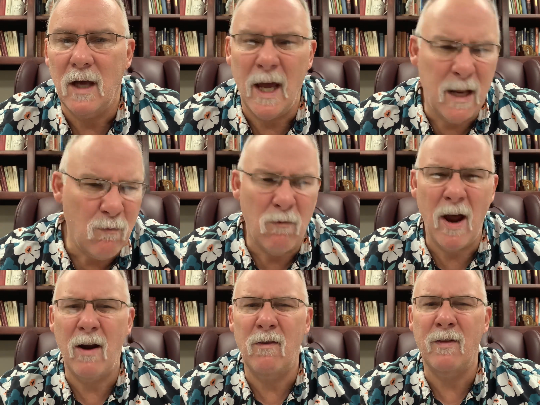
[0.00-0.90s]
And he
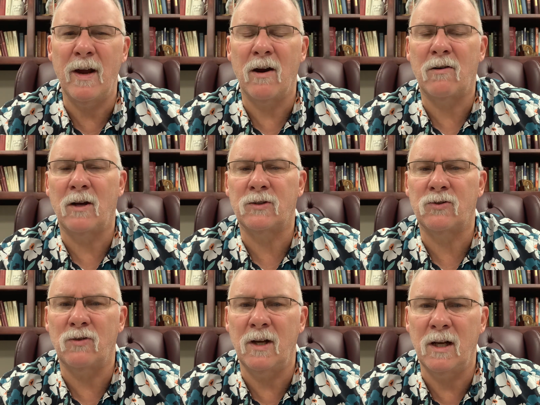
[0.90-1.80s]
ran over there across the
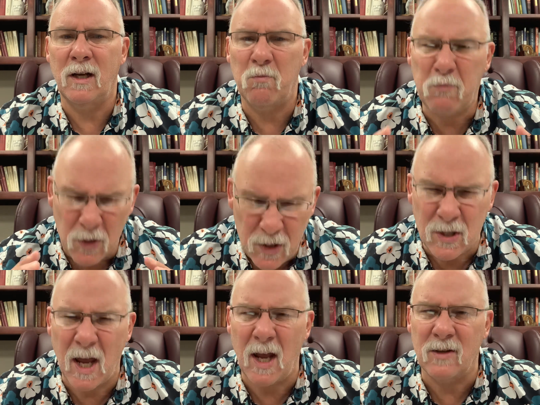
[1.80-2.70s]
street, and he put his
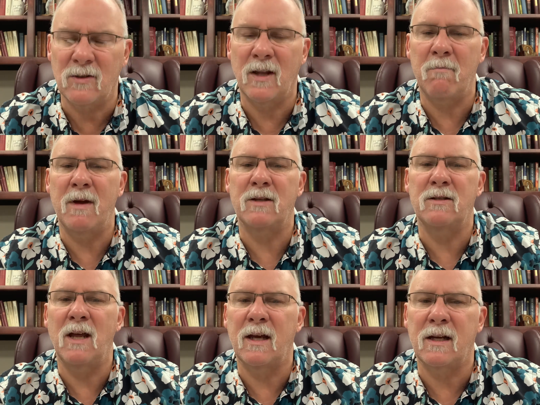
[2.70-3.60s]
hands on that man's neck,